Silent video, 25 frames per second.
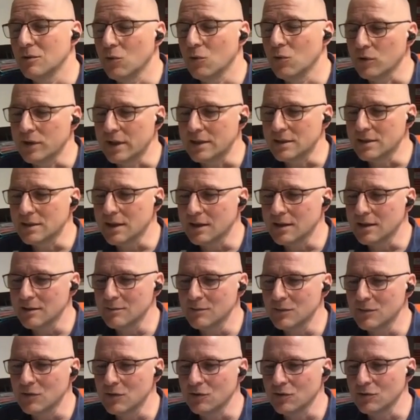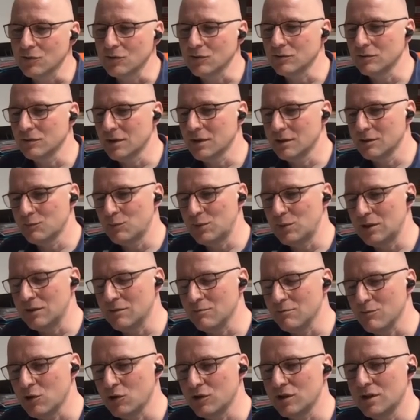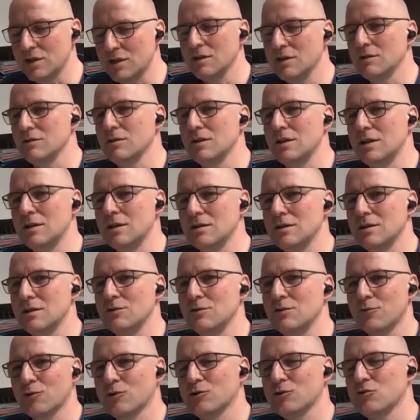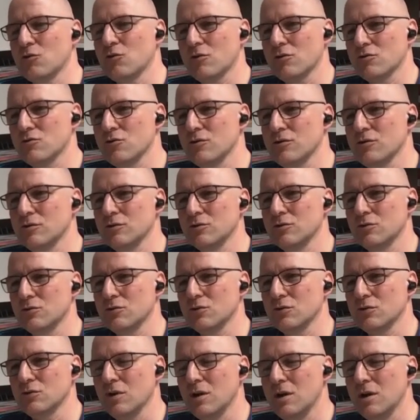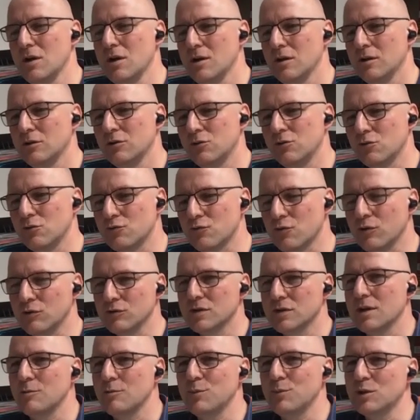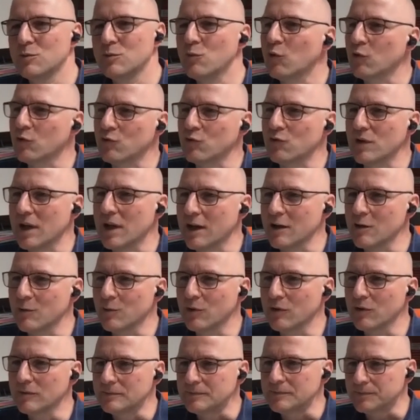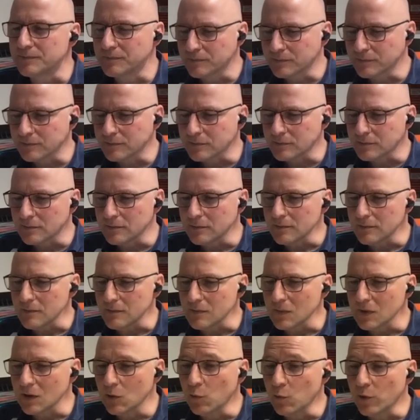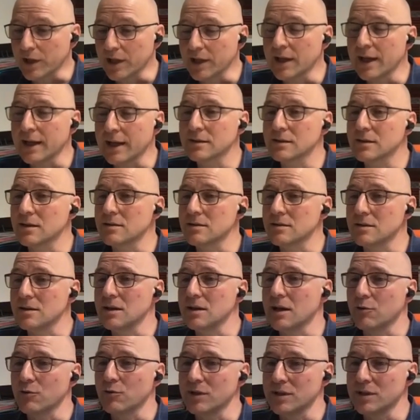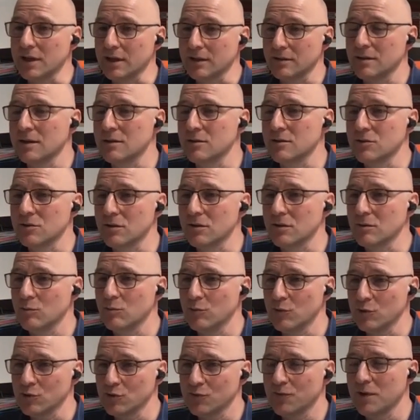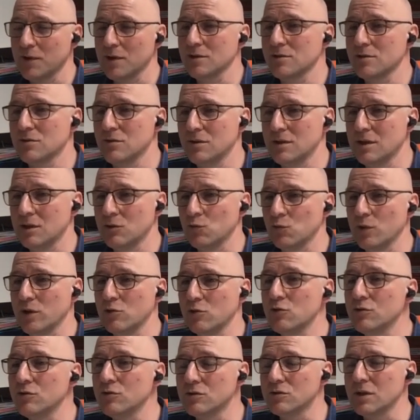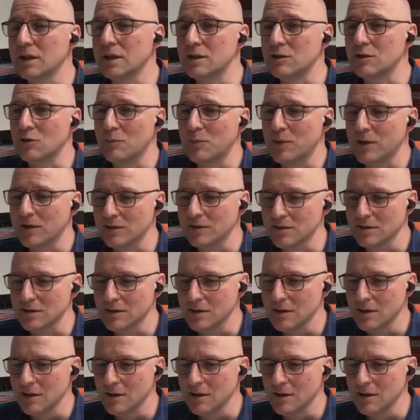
All that time, you know, there's been money in the infrastructure, so the roads are a bit more reliable. We can access the Agritech Center much faster than we could in the past.